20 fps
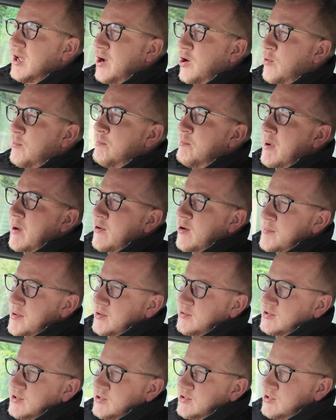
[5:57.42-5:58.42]
on
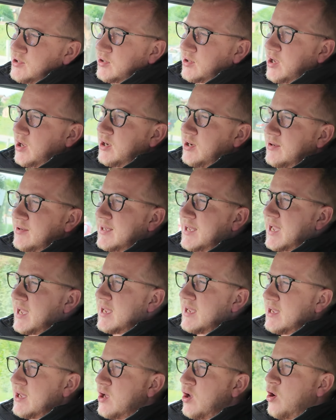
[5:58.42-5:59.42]

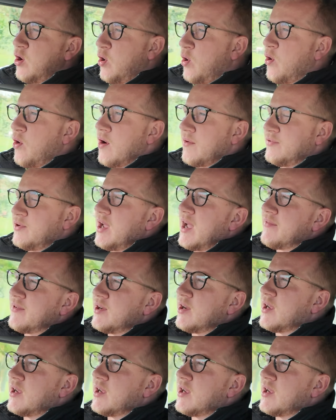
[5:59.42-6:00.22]
berrowmotors.co.uk. Or if you have a